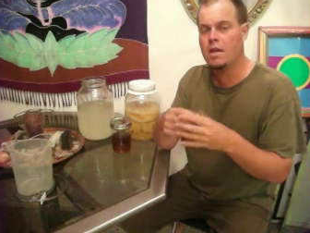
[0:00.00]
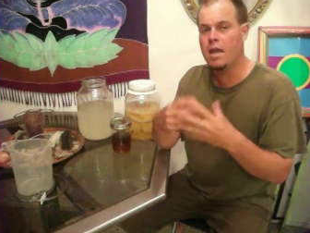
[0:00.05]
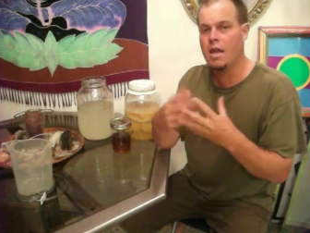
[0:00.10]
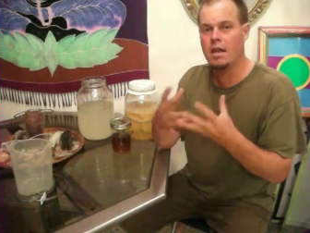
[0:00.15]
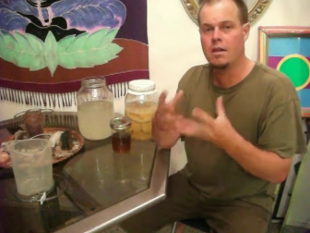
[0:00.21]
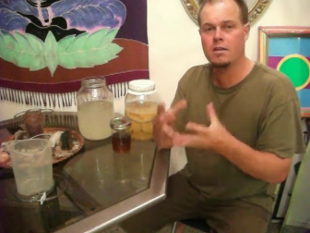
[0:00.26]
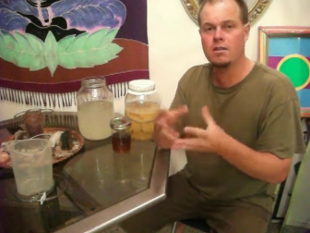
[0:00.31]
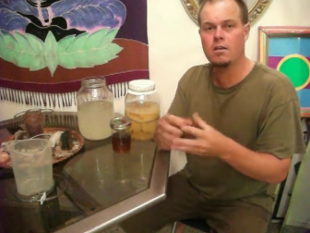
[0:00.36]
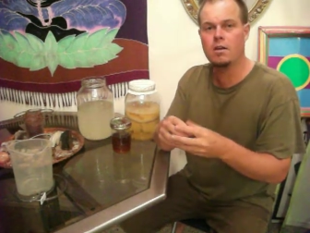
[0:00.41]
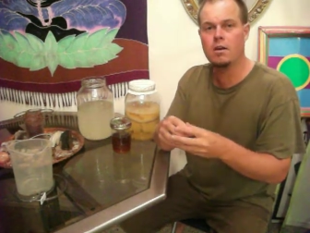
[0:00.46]

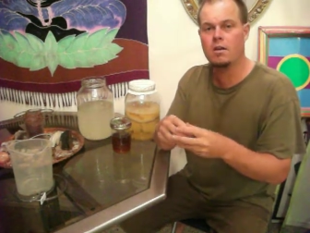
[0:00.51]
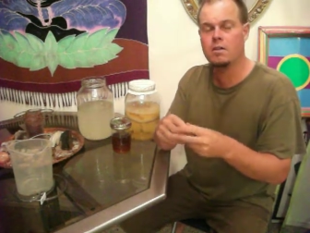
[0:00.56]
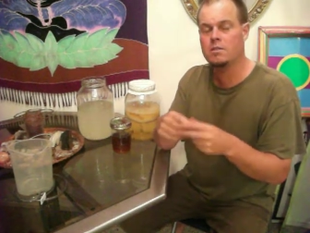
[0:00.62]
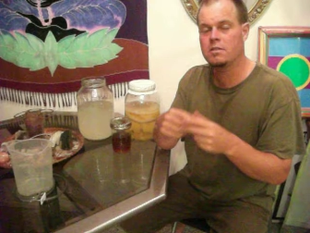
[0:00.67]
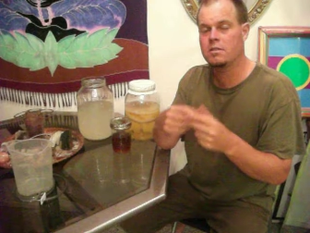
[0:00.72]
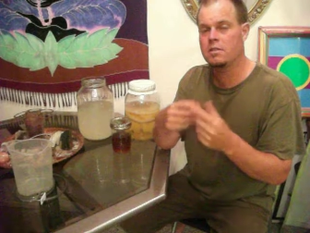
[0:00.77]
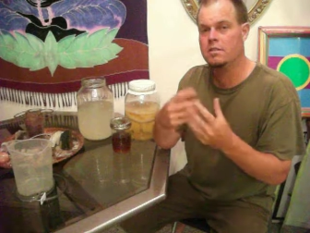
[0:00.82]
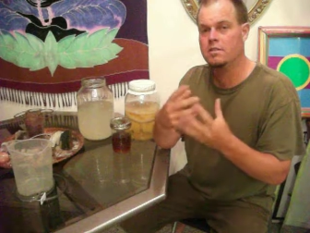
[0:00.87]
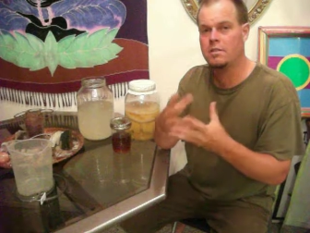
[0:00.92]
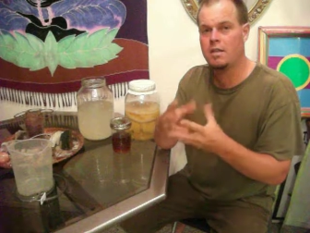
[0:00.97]

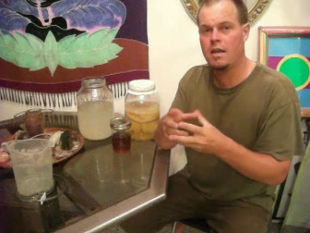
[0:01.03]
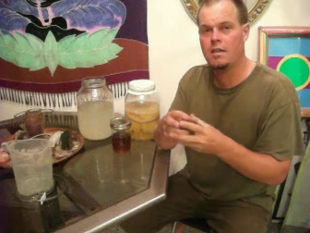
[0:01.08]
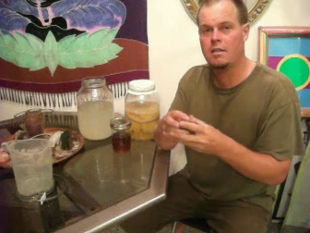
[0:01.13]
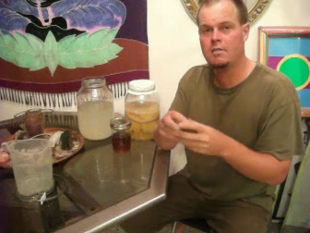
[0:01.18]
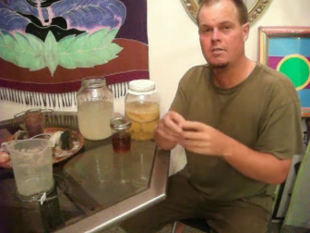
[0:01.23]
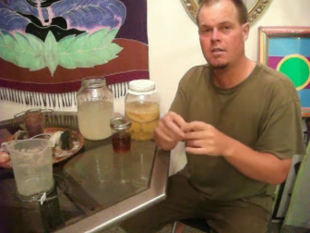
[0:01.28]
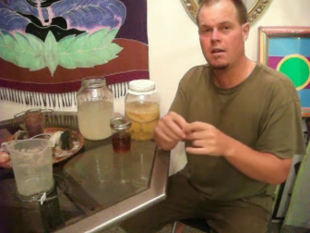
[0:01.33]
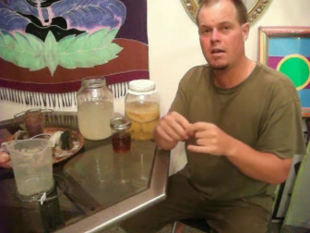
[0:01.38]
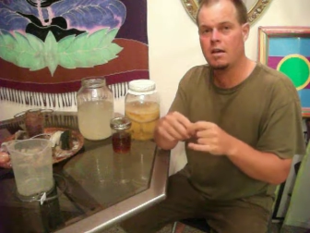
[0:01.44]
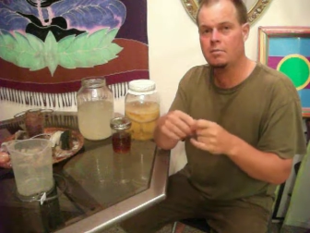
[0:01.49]
antioxidants,
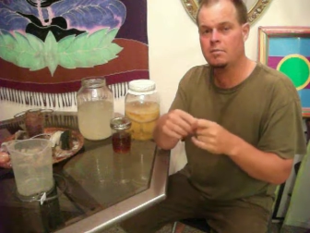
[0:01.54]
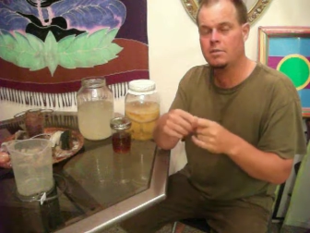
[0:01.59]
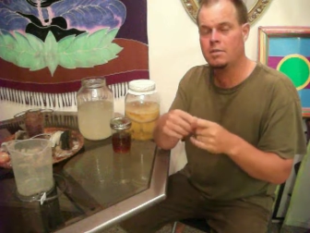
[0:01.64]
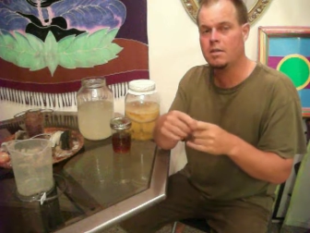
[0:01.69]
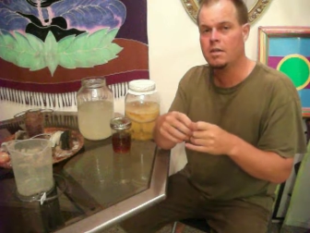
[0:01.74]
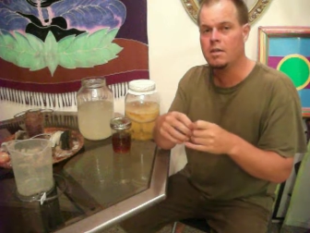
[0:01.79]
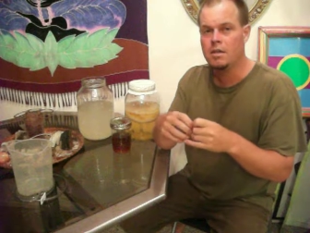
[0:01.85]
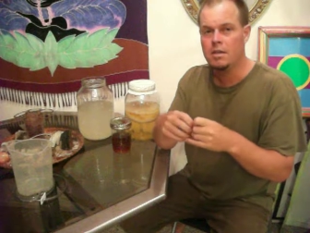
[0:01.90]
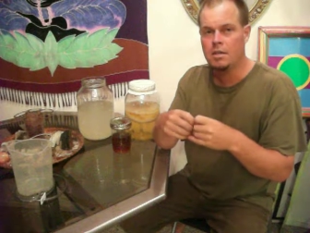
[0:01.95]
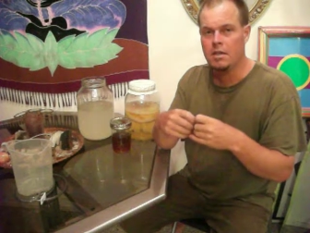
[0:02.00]
enzymes
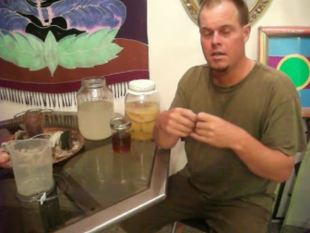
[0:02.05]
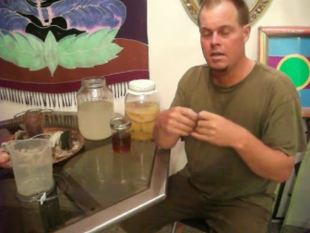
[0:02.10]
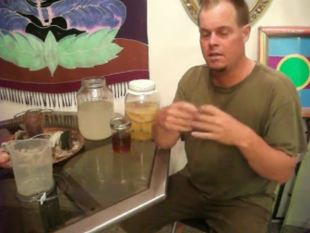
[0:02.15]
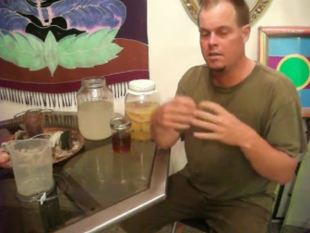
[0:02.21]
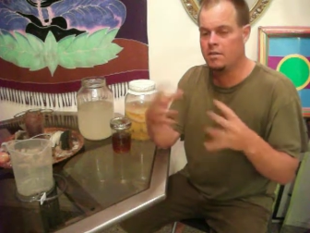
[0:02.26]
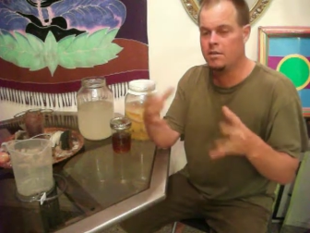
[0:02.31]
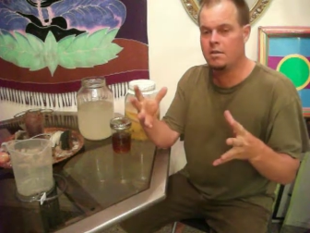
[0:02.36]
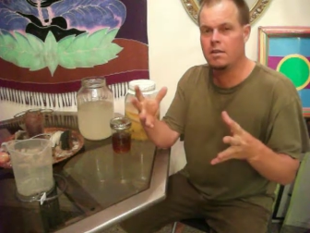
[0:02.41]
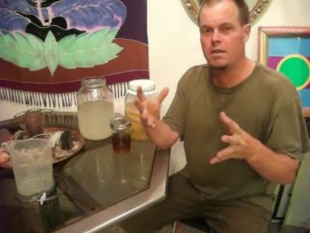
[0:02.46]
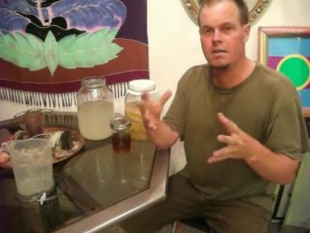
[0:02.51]

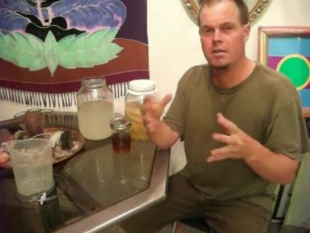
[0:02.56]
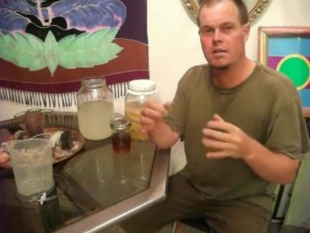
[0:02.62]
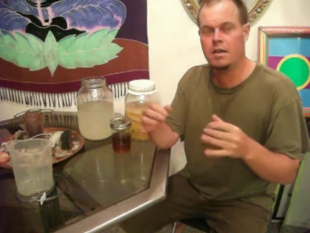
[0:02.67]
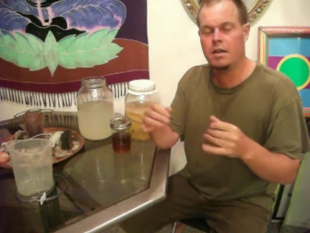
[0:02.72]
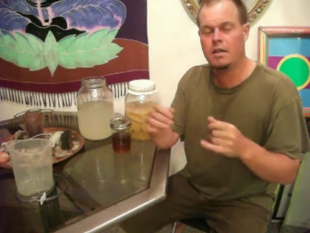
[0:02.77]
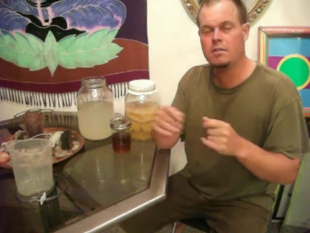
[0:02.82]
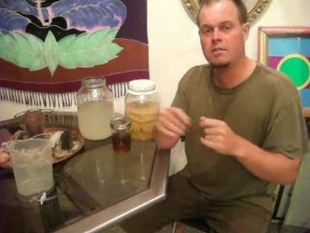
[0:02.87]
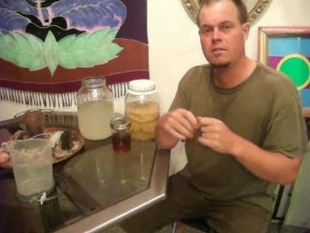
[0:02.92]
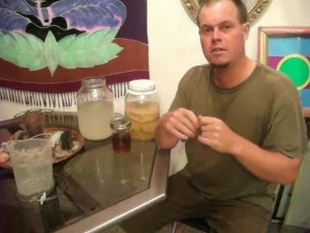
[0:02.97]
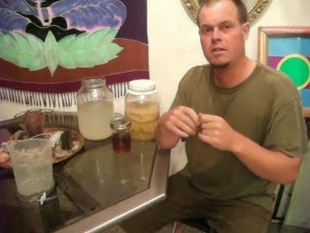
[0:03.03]
into the
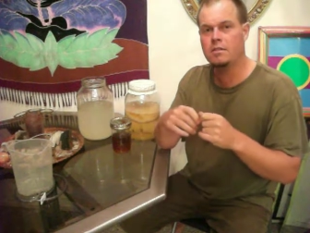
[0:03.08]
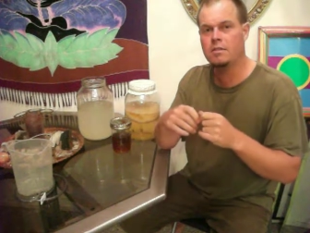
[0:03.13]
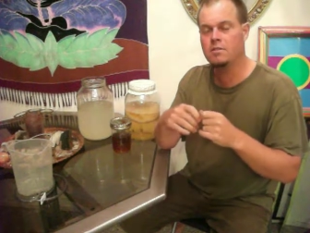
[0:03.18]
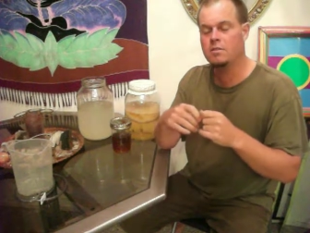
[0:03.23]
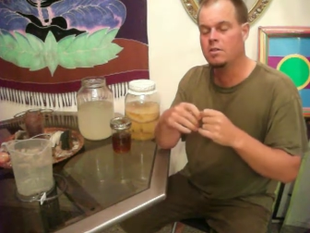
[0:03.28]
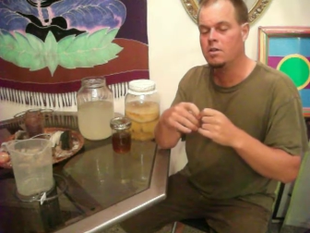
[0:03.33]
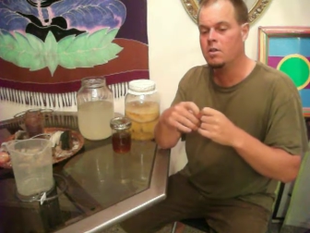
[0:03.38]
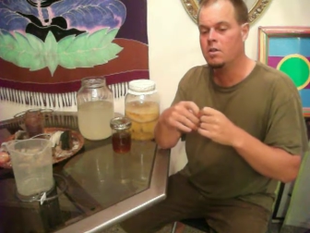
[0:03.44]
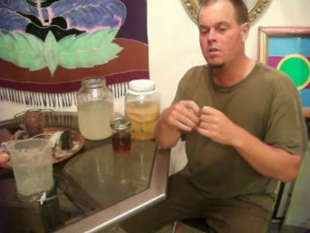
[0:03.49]
intestines,